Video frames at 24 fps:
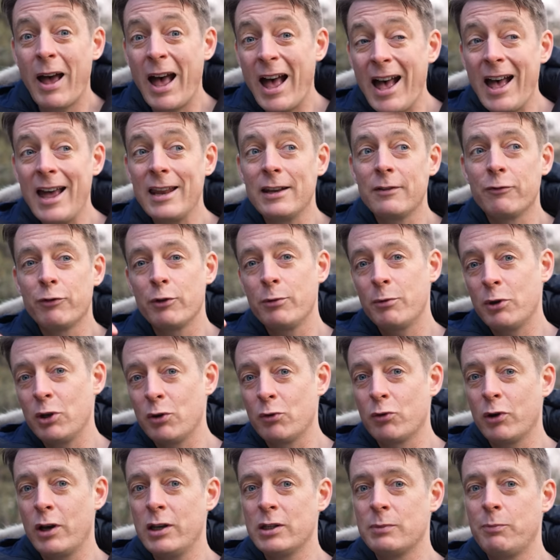And from the
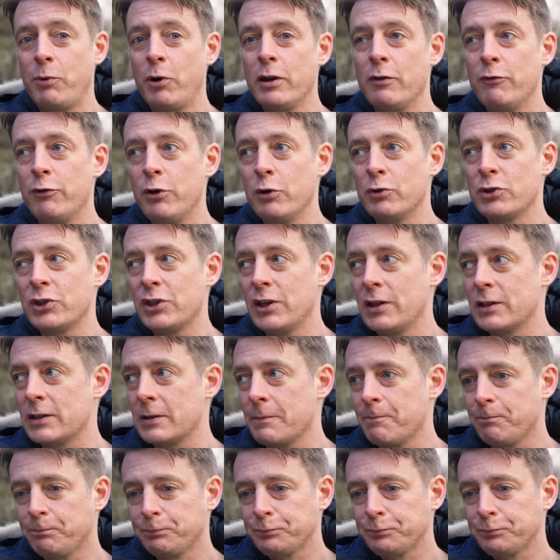Ukraine's point of view, since